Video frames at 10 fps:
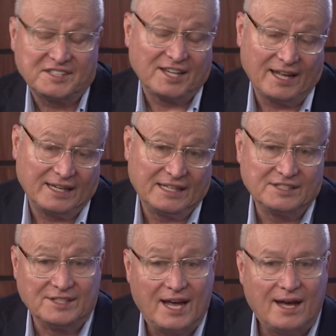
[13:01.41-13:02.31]
say it
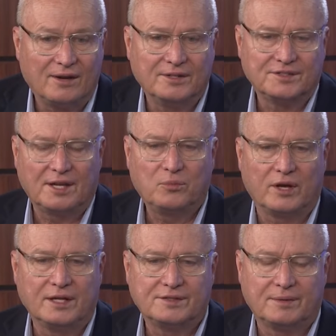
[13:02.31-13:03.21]
is now in some
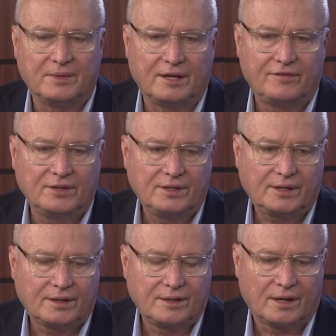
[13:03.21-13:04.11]
ways. I mean, if you
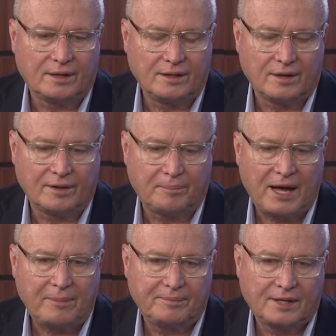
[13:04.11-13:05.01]
look,
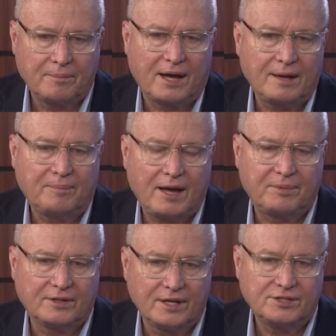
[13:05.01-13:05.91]
the combined
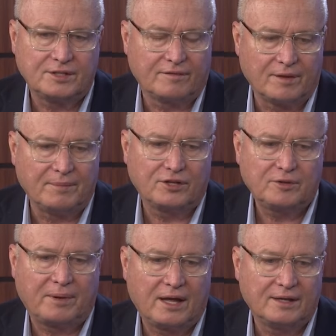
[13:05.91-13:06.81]
population of the
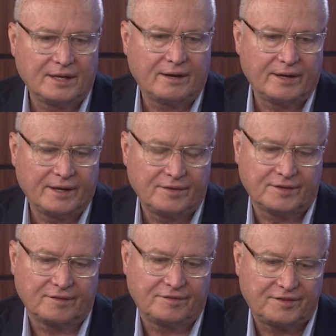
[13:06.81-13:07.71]
metropolitan
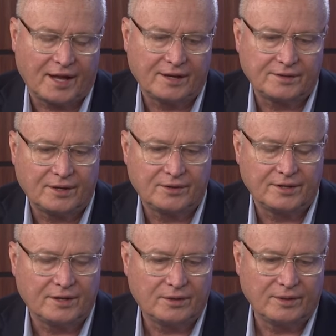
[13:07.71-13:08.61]
areas of San
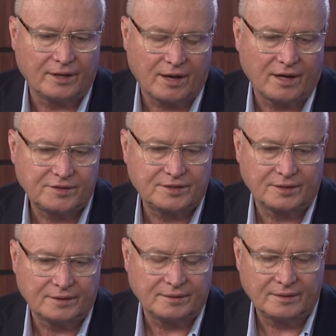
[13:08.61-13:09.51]
Antonio and
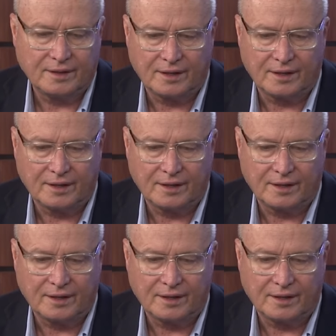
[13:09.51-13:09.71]
Austin,